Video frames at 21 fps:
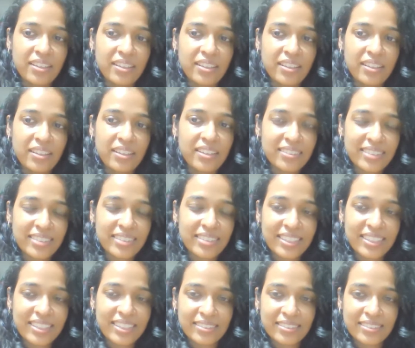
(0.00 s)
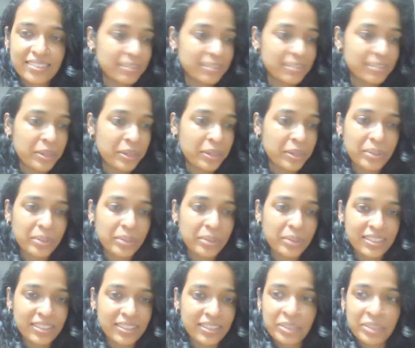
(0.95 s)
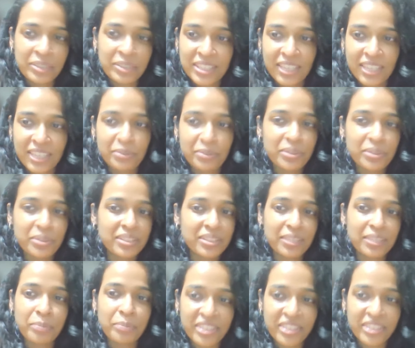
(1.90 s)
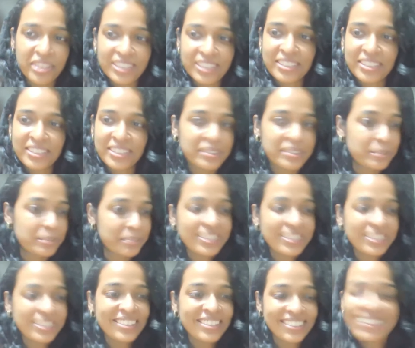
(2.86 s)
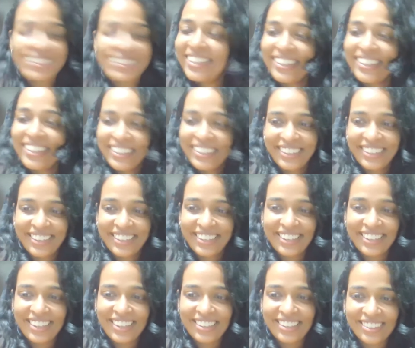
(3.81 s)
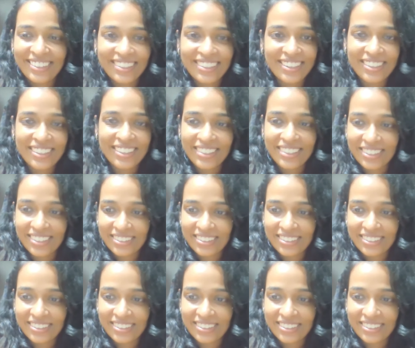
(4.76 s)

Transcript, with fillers: uh, here uh, in my role in nutrition, I would say moderation is the best. And